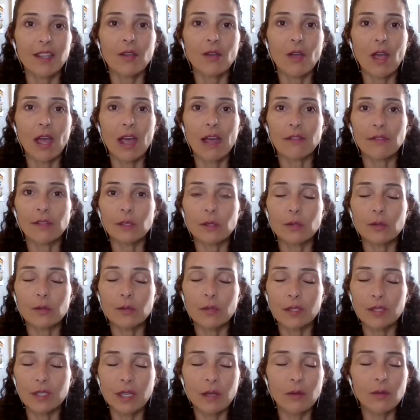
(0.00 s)
You have
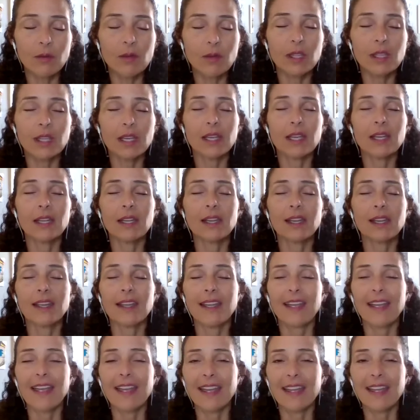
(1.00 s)
to sit with it
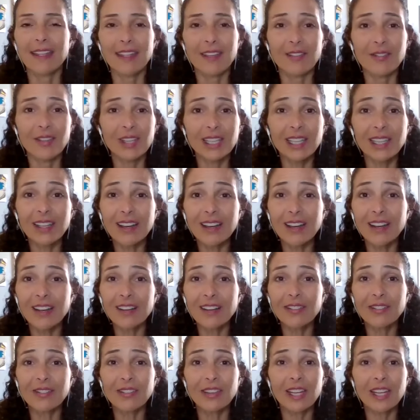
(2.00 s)
and give it
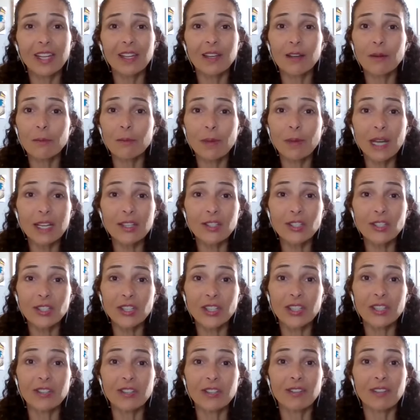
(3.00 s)
love and
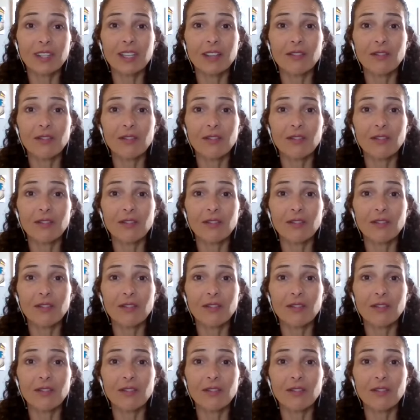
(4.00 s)
compassion,